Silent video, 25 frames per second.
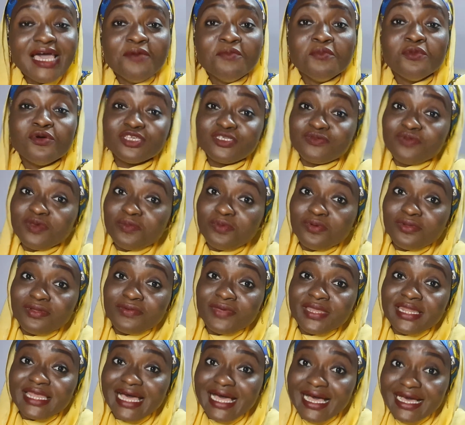Most people
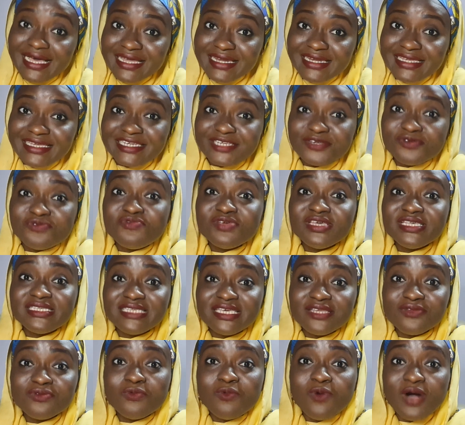with acne, the
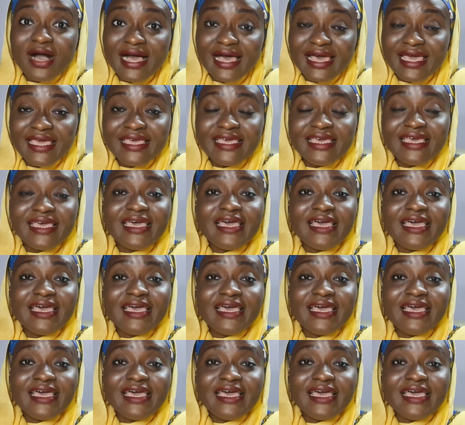reason why